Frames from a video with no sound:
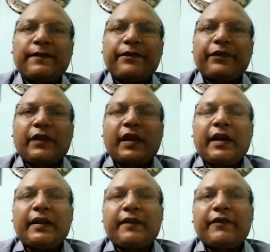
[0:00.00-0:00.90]
and with
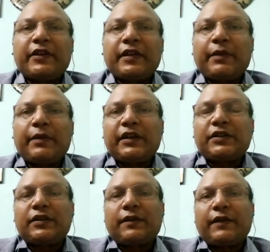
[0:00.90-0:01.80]
the application of
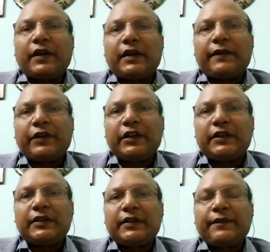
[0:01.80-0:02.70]
electric field,
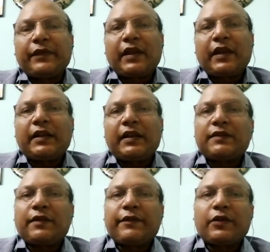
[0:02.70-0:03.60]
and that's what we
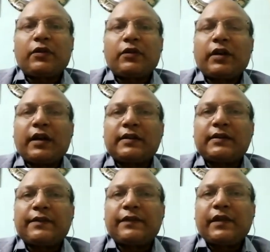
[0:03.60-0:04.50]
call as
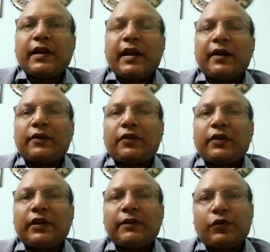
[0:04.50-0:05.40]
electronic
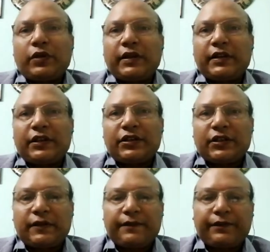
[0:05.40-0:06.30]
polarization.
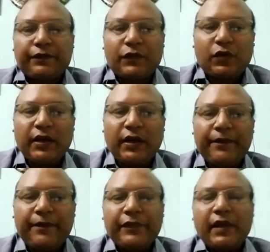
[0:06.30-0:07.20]
Okay,
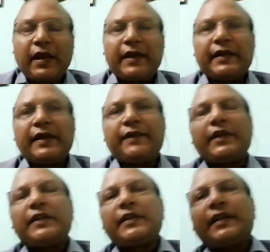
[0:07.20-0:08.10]
and then when the
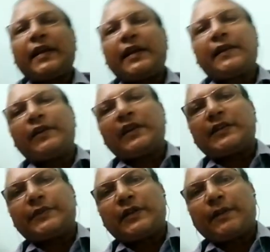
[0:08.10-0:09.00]
electric field has been
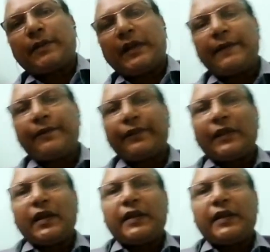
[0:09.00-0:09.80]
applied, the